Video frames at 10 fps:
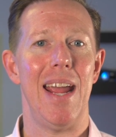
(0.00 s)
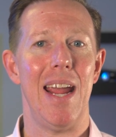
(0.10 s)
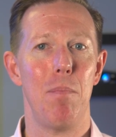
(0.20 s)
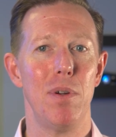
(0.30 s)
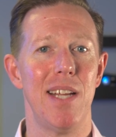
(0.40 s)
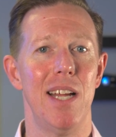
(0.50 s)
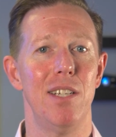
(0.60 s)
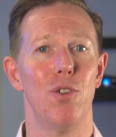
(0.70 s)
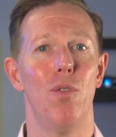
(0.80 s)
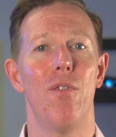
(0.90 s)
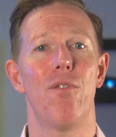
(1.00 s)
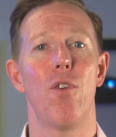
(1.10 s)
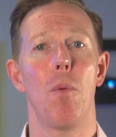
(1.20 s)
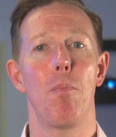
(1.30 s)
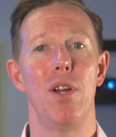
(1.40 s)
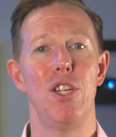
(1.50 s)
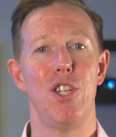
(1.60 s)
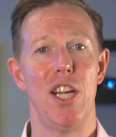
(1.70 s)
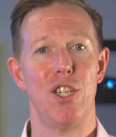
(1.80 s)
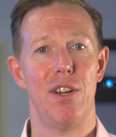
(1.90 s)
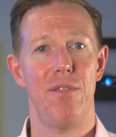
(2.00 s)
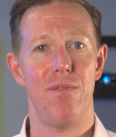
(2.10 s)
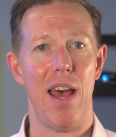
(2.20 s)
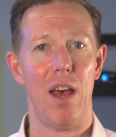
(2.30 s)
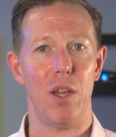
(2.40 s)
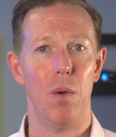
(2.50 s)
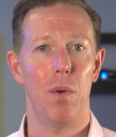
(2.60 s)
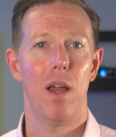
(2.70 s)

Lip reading: and potential for appreciation in value.